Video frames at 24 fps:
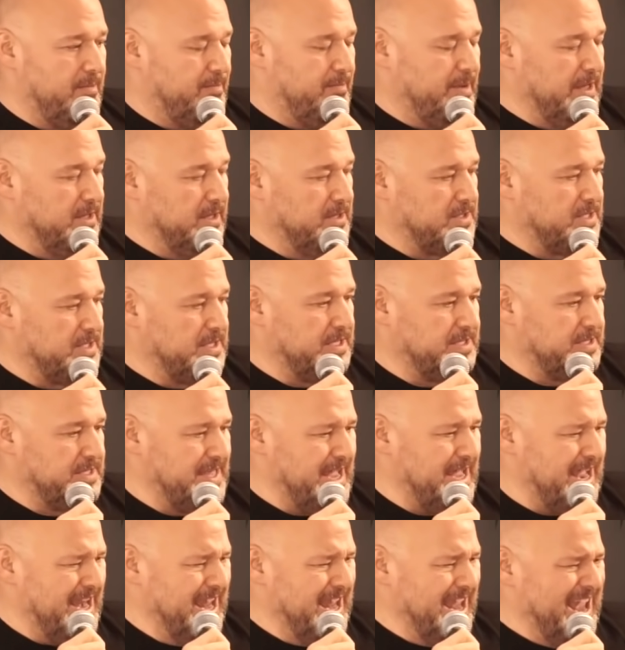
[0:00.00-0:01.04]
pillows and this
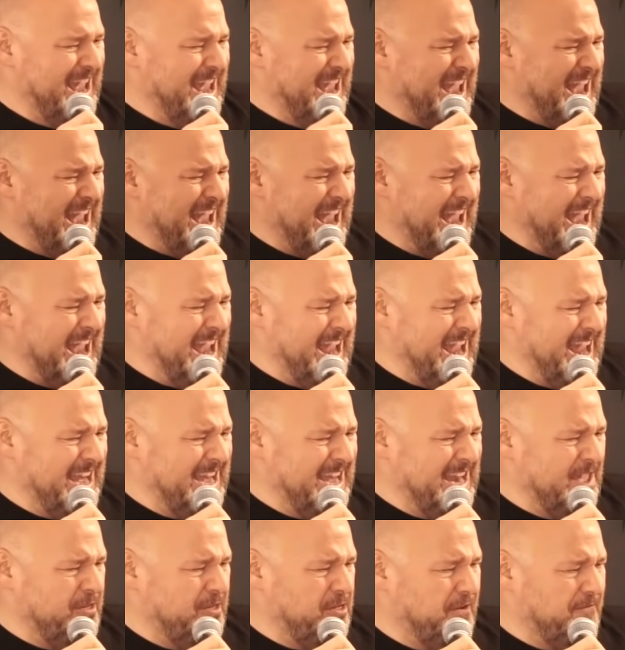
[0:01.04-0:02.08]
and that.
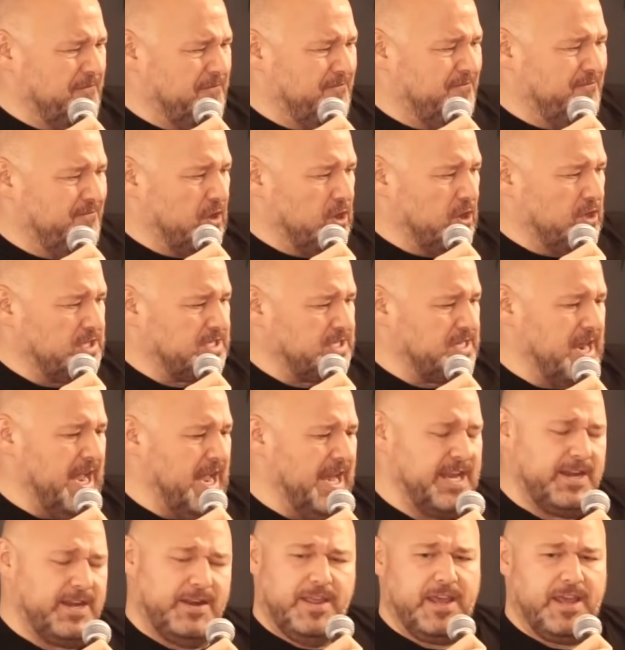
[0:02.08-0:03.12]
And the first
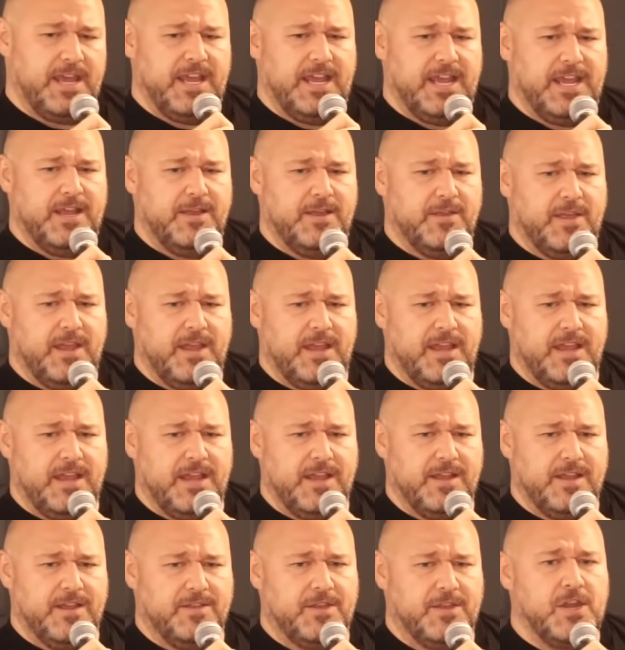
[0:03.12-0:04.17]
night
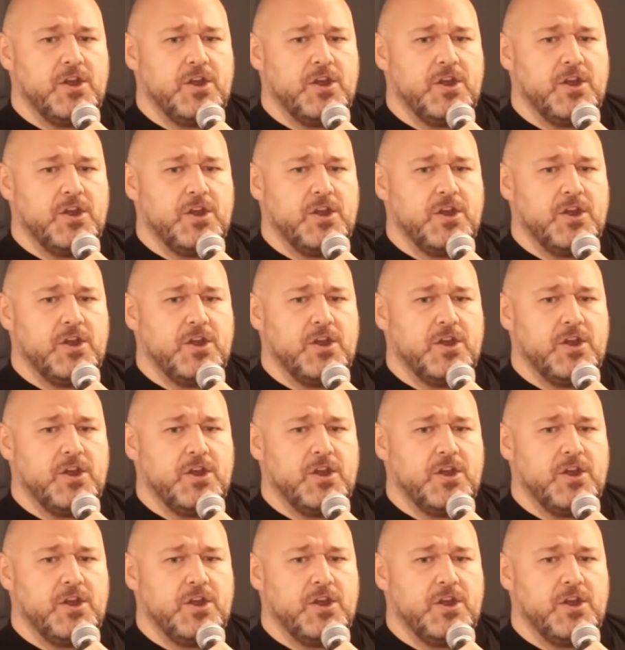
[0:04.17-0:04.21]
the